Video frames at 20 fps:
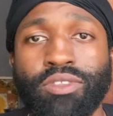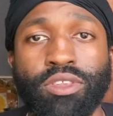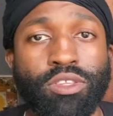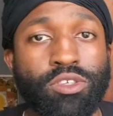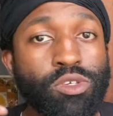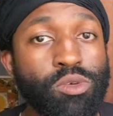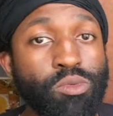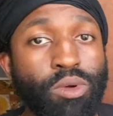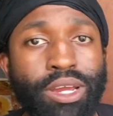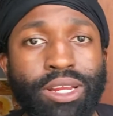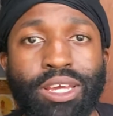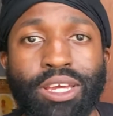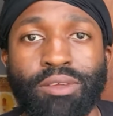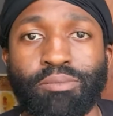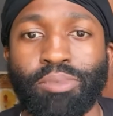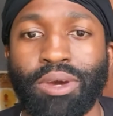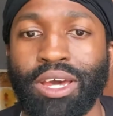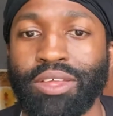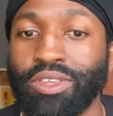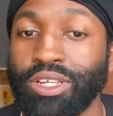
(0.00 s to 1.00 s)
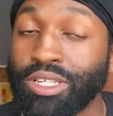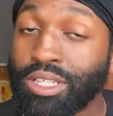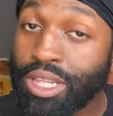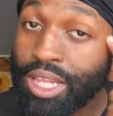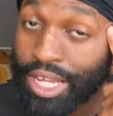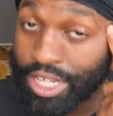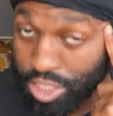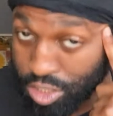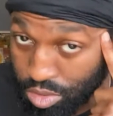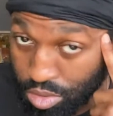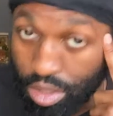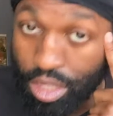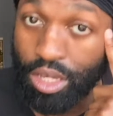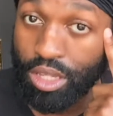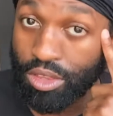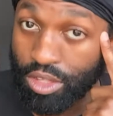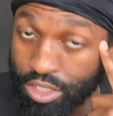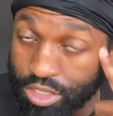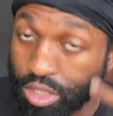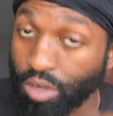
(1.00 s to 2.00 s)
and there's a right-hand path. Intellectually,
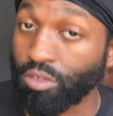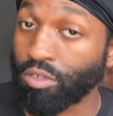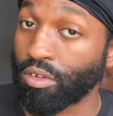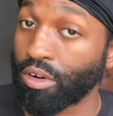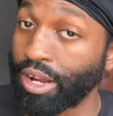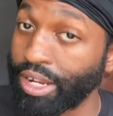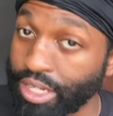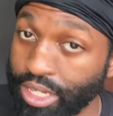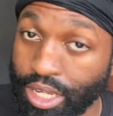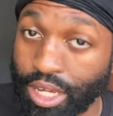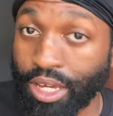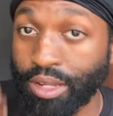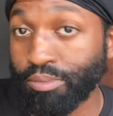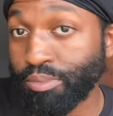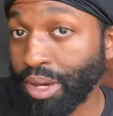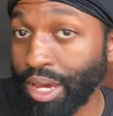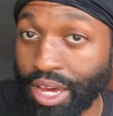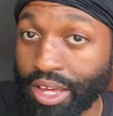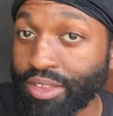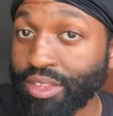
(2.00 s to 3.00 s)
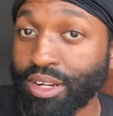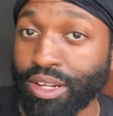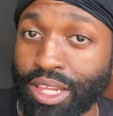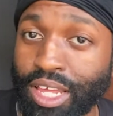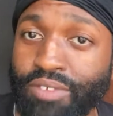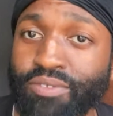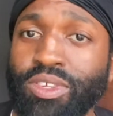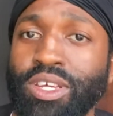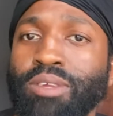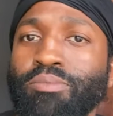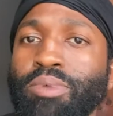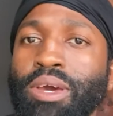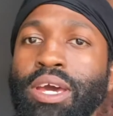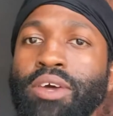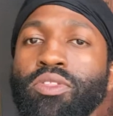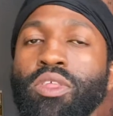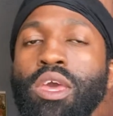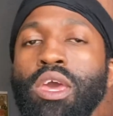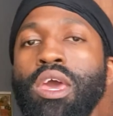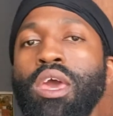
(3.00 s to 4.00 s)
there's a right-hand path and a left-hand path.